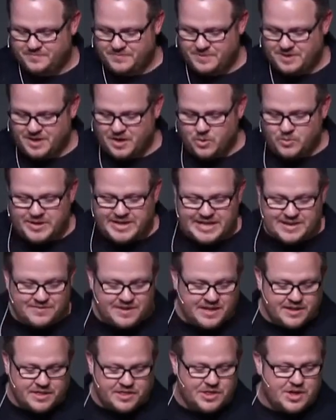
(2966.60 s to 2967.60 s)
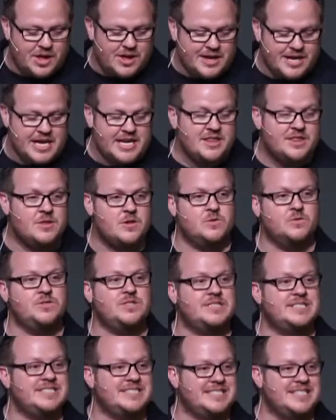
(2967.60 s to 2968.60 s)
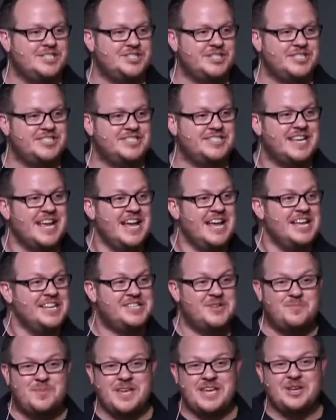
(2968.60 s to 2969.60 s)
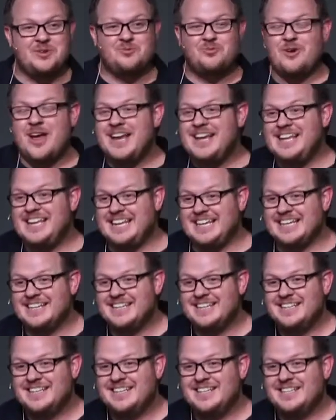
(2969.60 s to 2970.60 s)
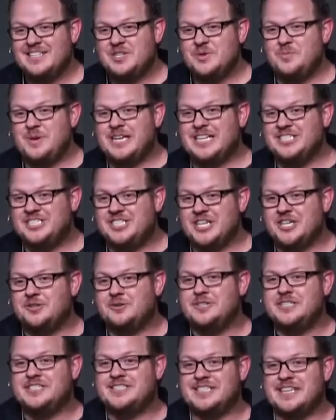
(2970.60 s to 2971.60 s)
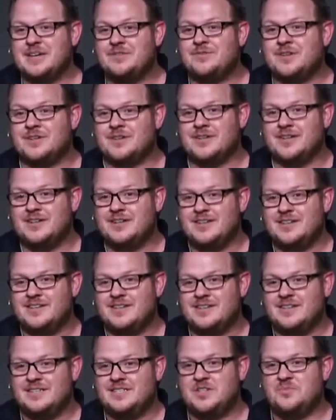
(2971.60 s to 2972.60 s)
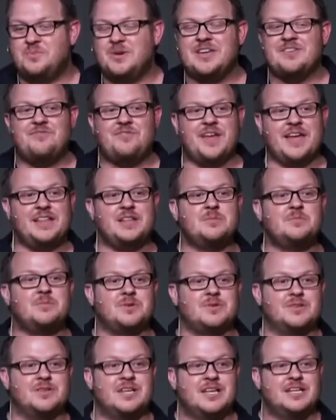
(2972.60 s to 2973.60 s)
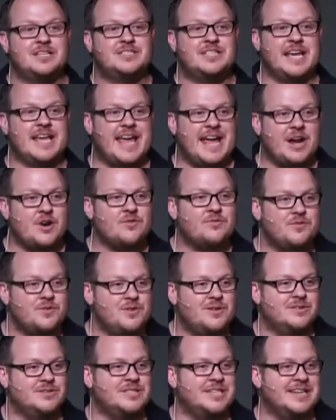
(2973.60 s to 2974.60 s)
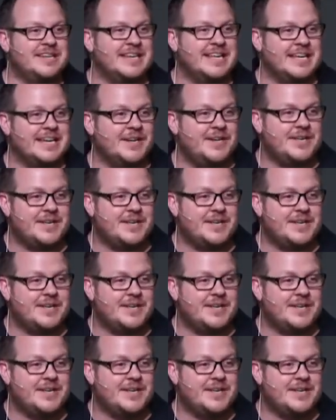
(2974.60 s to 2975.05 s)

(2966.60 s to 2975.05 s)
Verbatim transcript: Are we giving thought in those decisions to being ready to be a generous giver, to be available to care for those in need?